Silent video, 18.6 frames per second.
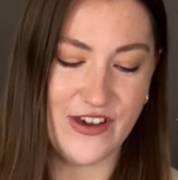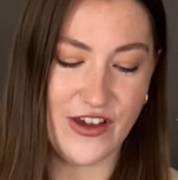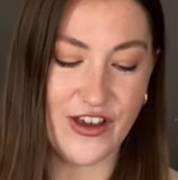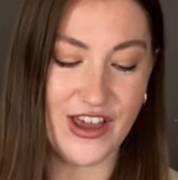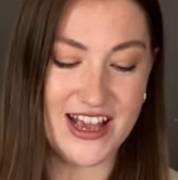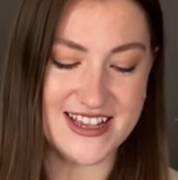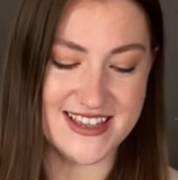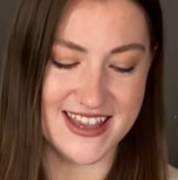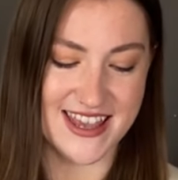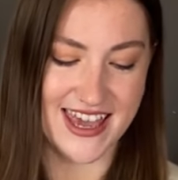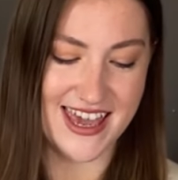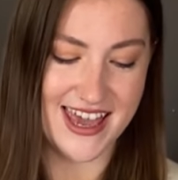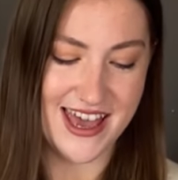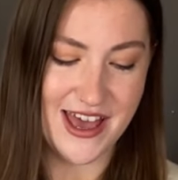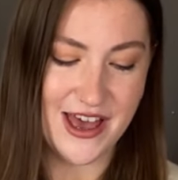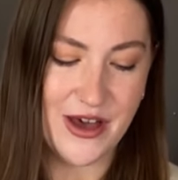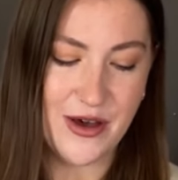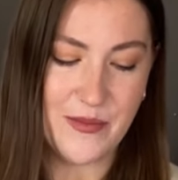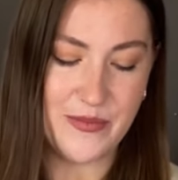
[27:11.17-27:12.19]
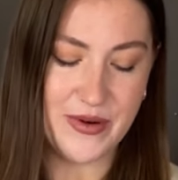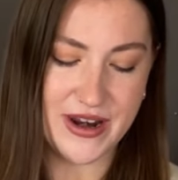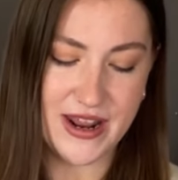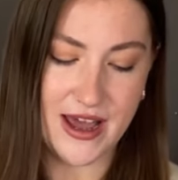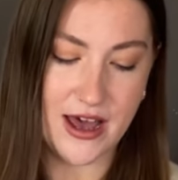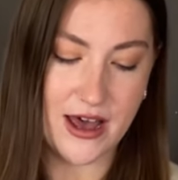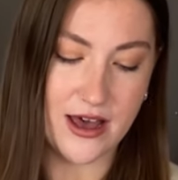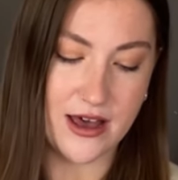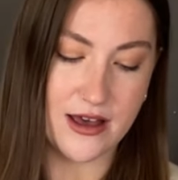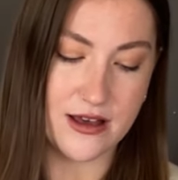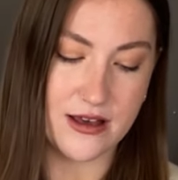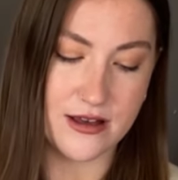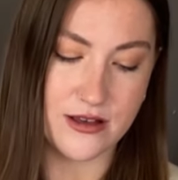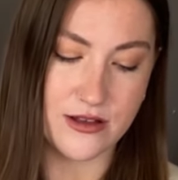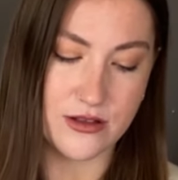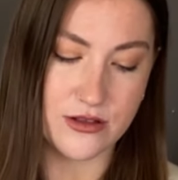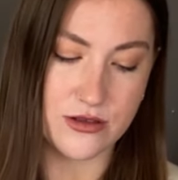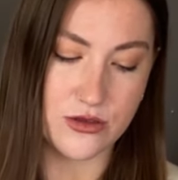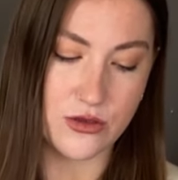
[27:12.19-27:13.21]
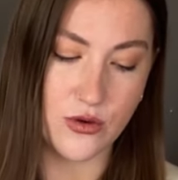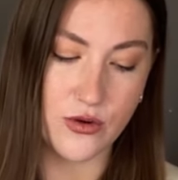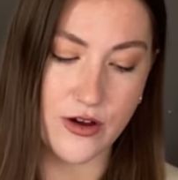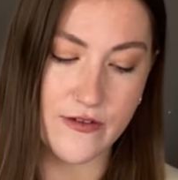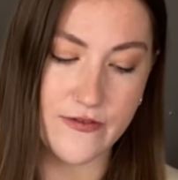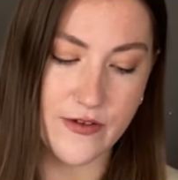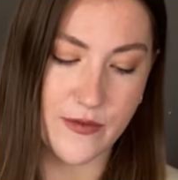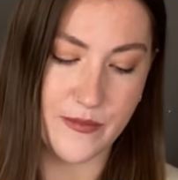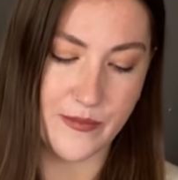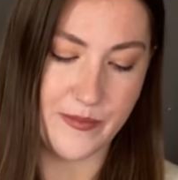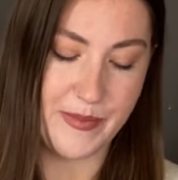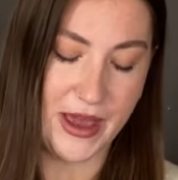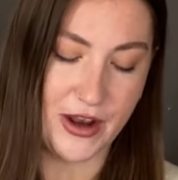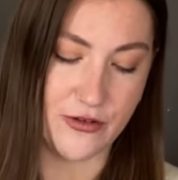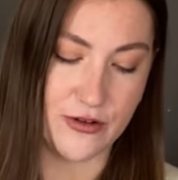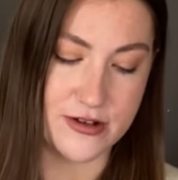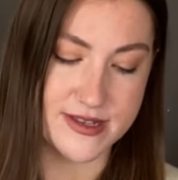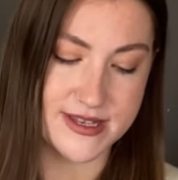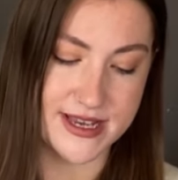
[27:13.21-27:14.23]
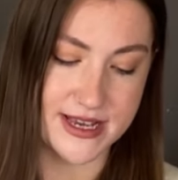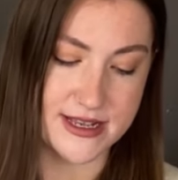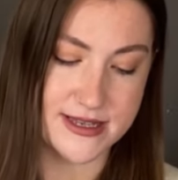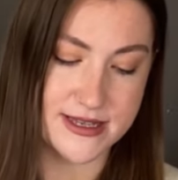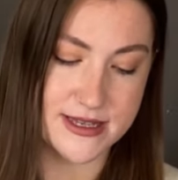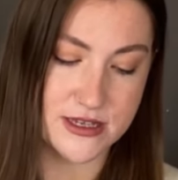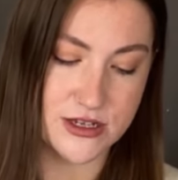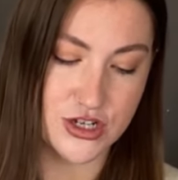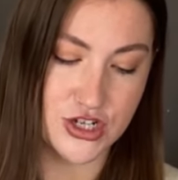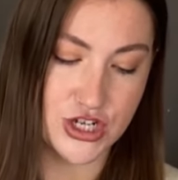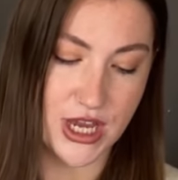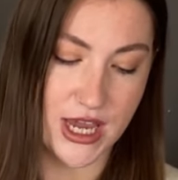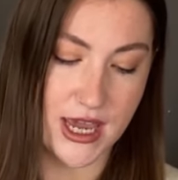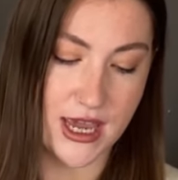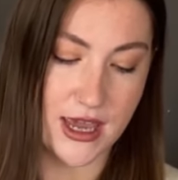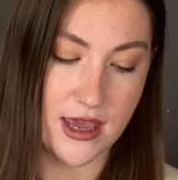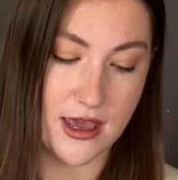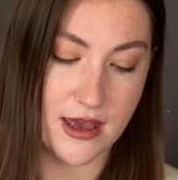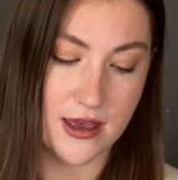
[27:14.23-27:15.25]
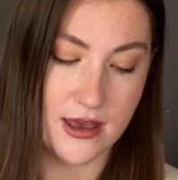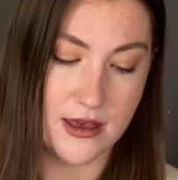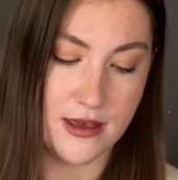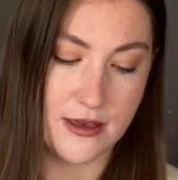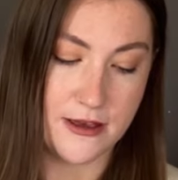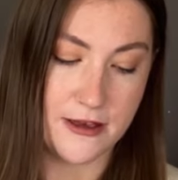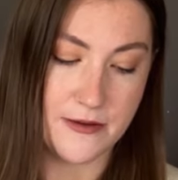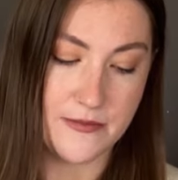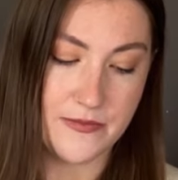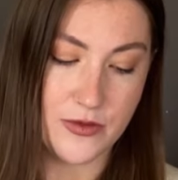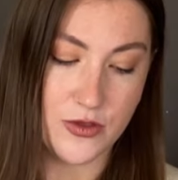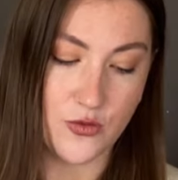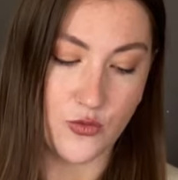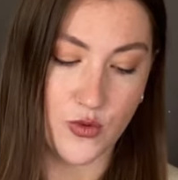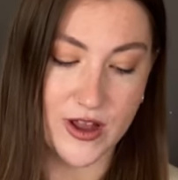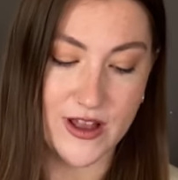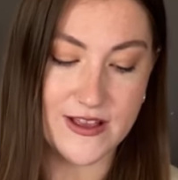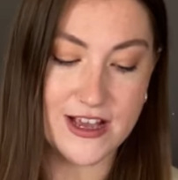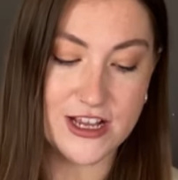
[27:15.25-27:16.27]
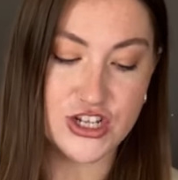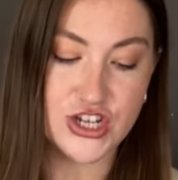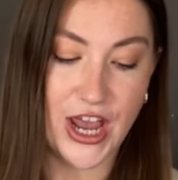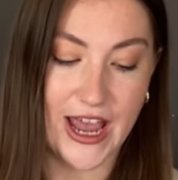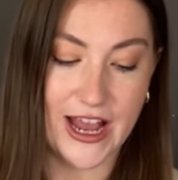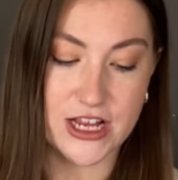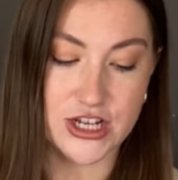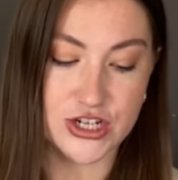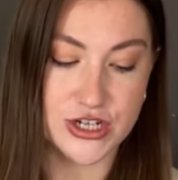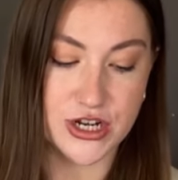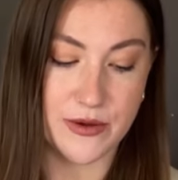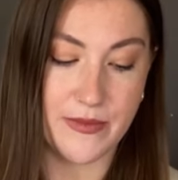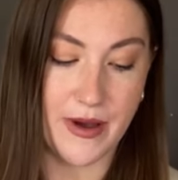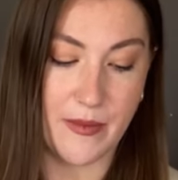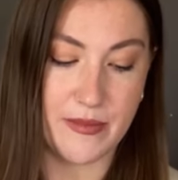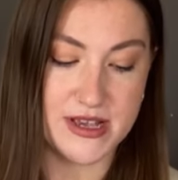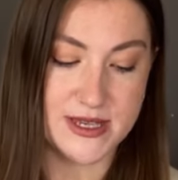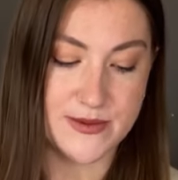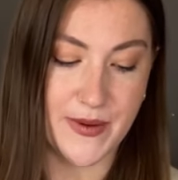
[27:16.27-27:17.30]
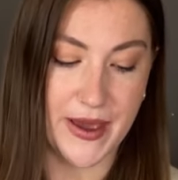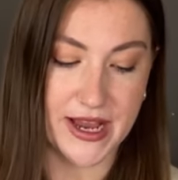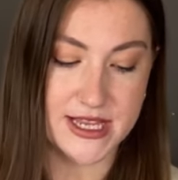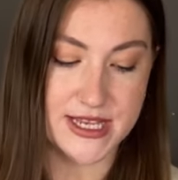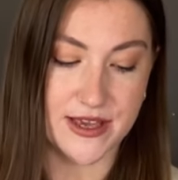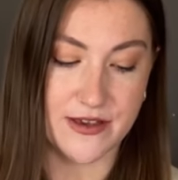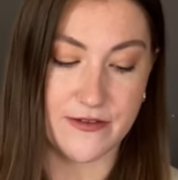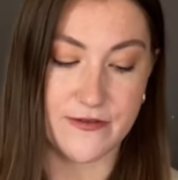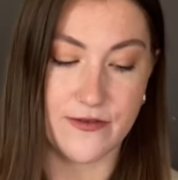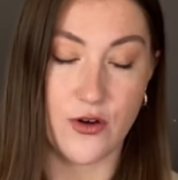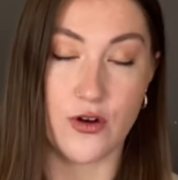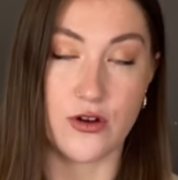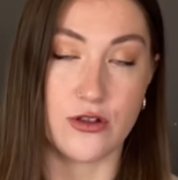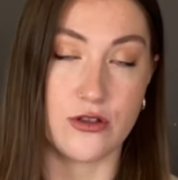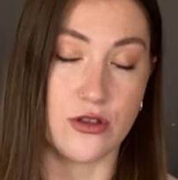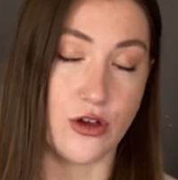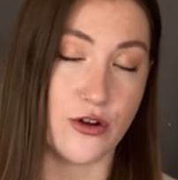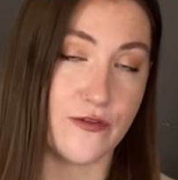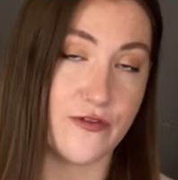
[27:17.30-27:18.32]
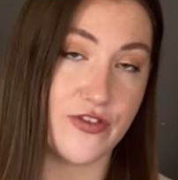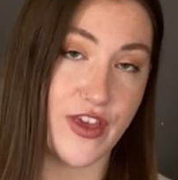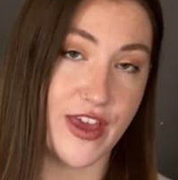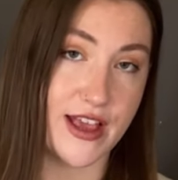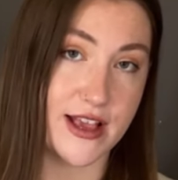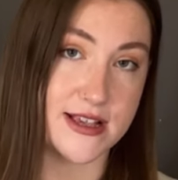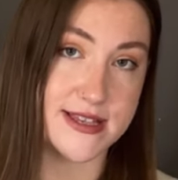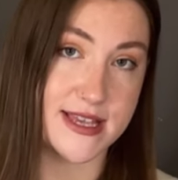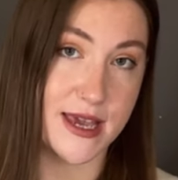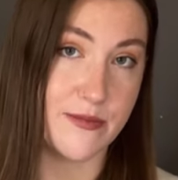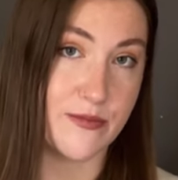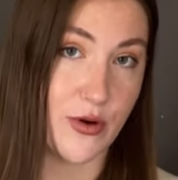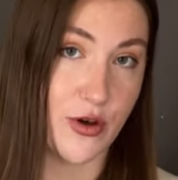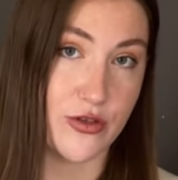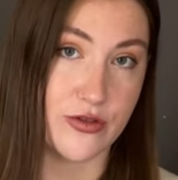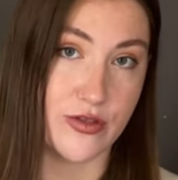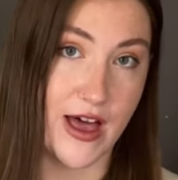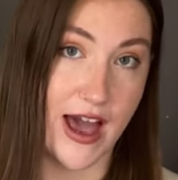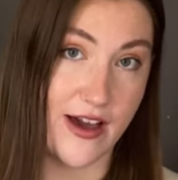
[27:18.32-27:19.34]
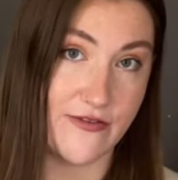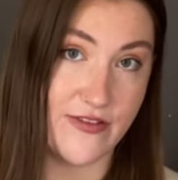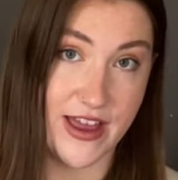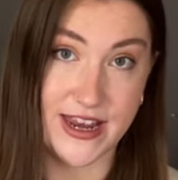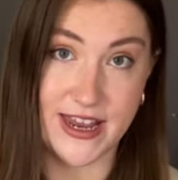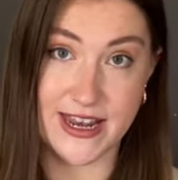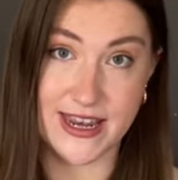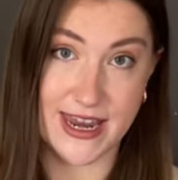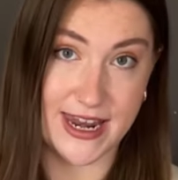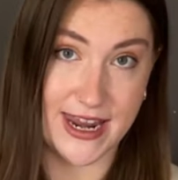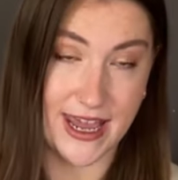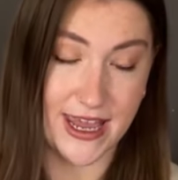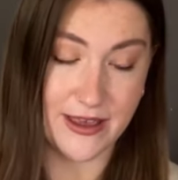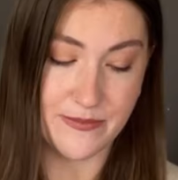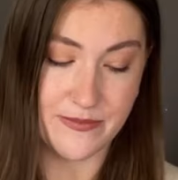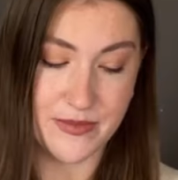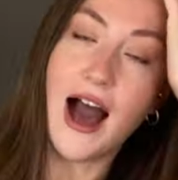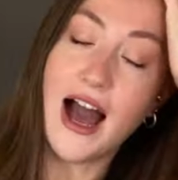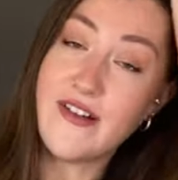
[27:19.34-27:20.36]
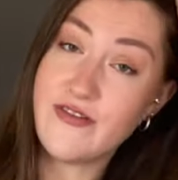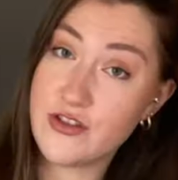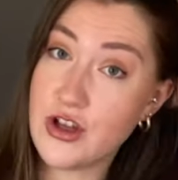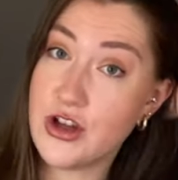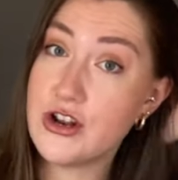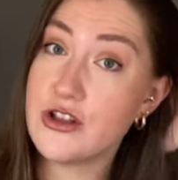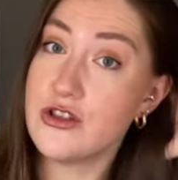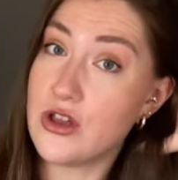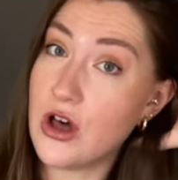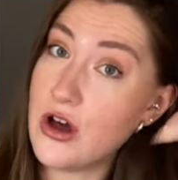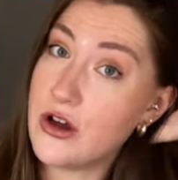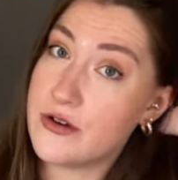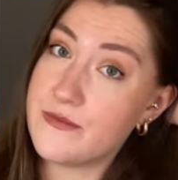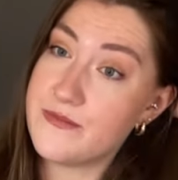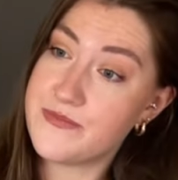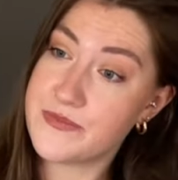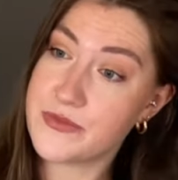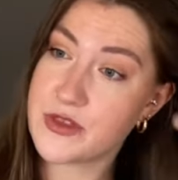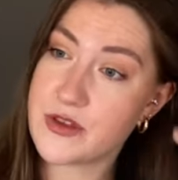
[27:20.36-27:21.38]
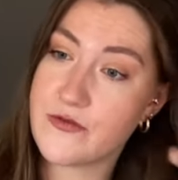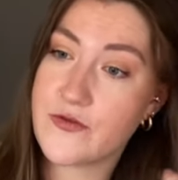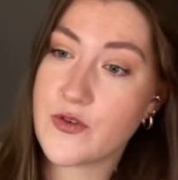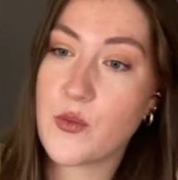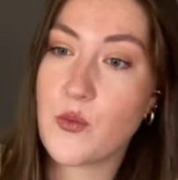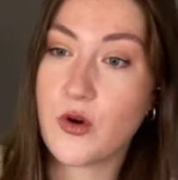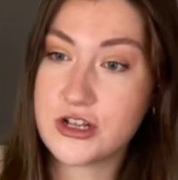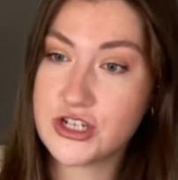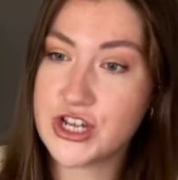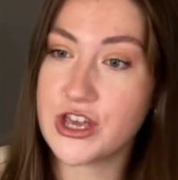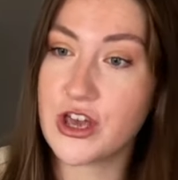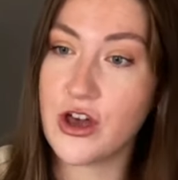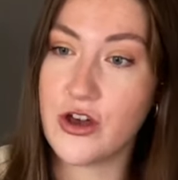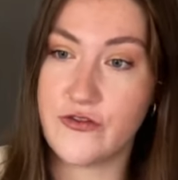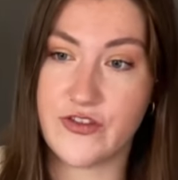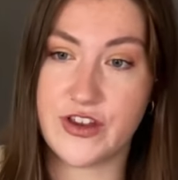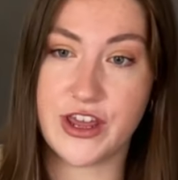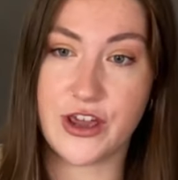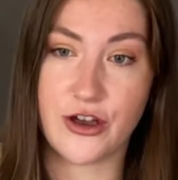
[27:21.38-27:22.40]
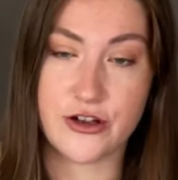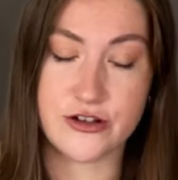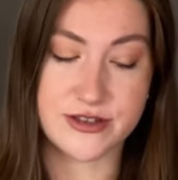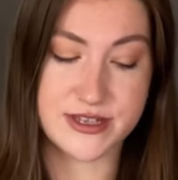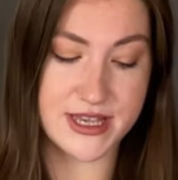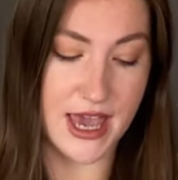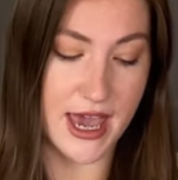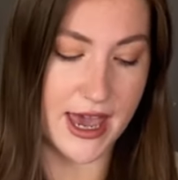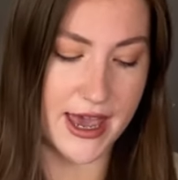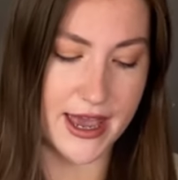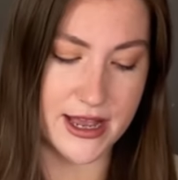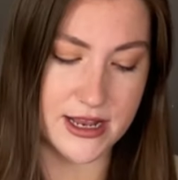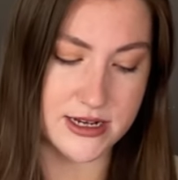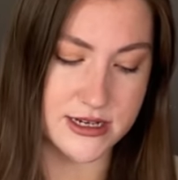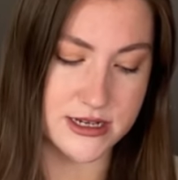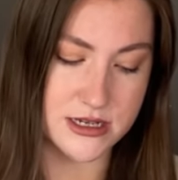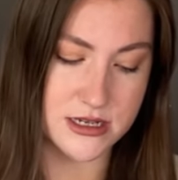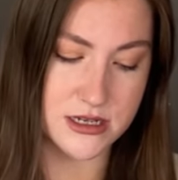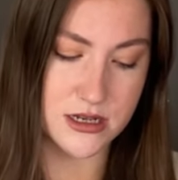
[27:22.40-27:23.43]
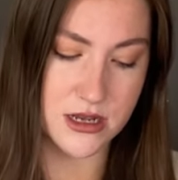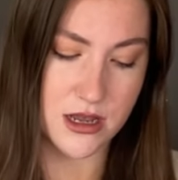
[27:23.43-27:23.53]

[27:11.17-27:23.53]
very easily, but uh, Laura from Penrose Knits, she really changed my perspective on a lot of things in both life and in knitting. I've learned a lot from watching her videos and